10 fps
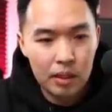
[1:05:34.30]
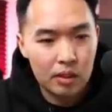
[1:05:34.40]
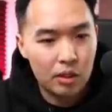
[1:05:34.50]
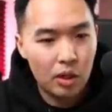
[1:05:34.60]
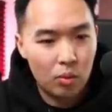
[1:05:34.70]

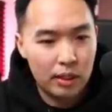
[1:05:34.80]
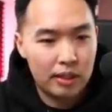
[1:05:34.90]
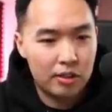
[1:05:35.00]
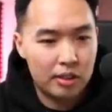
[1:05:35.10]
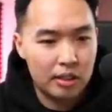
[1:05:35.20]
you know, we,
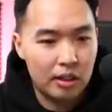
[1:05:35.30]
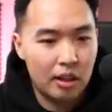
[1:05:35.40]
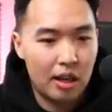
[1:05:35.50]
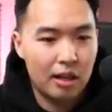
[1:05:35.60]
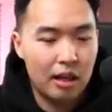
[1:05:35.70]
there's still a
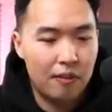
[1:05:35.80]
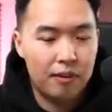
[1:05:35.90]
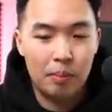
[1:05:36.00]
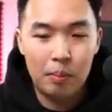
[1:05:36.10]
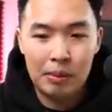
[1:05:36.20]
lot of love for
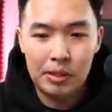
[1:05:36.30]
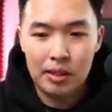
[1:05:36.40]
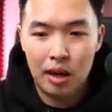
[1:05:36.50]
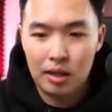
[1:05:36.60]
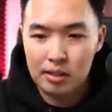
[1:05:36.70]
the meme
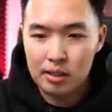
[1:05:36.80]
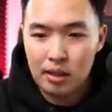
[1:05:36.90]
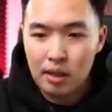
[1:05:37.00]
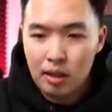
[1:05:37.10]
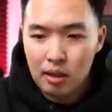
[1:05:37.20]
stocks.
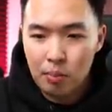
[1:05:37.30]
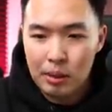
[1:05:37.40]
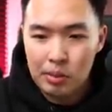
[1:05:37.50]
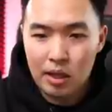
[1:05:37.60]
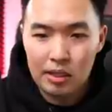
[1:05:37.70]
The
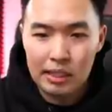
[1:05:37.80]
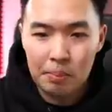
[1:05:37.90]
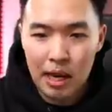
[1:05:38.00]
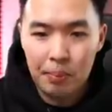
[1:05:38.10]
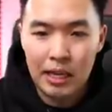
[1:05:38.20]
meme stocks, in
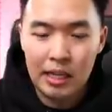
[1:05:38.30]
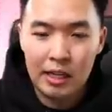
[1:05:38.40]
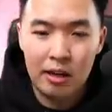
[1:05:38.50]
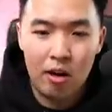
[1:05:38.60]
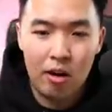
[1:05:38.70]
my
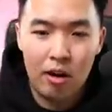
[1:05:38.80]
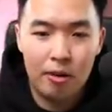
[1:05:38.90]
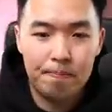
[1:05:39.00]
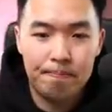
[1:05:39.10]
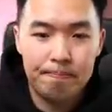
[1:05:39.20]
opinion,
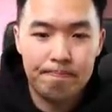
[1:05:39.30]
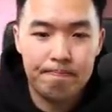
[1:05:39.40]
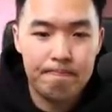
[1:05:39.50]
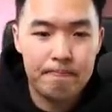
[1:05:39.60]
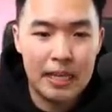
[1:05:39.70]
are
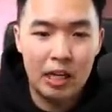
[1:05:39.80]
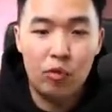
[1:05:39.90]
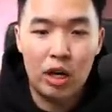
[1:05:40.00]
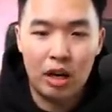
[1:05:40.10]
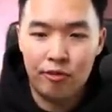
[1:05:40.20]
in
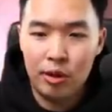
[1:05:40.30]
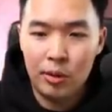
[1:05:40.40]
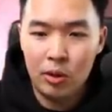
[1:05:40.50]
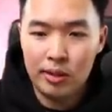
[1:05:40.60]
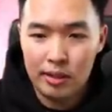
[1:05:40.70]
recovery
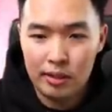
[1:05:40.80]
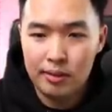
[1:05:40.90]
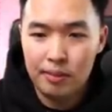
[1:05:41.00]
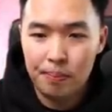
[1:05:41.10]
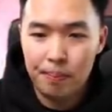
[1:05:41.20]
mode,
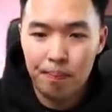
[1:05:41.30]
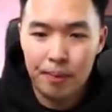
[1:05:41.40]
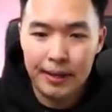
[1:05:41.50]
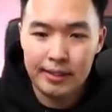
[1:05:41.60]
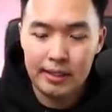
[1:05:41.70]

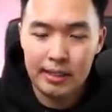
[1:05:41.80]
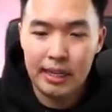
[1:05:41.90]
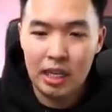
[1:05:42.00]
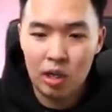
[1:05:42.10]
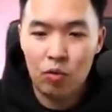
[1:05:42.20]
basically
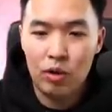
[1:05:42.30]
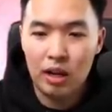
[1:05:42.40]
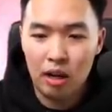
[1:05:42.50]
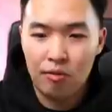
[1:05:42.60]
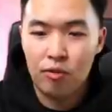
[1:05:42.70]
in
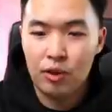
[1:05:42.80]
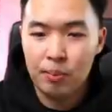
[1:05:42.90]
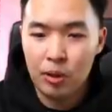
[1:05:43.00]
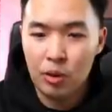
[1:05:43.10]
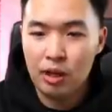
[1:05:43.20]
recovery
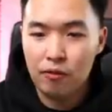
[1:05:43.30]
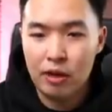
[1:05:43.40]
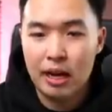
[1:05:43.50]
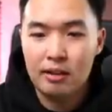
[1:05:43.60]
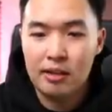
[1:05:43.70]
mode. If you
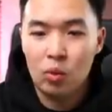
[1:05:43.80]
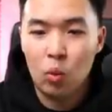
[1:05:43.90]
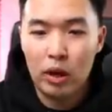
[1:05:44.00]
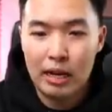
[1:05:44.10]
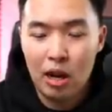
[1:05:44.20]
guys can
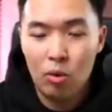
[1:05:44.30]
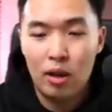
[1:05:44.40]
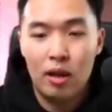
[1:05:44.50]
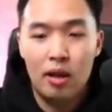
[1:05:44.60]
wait out,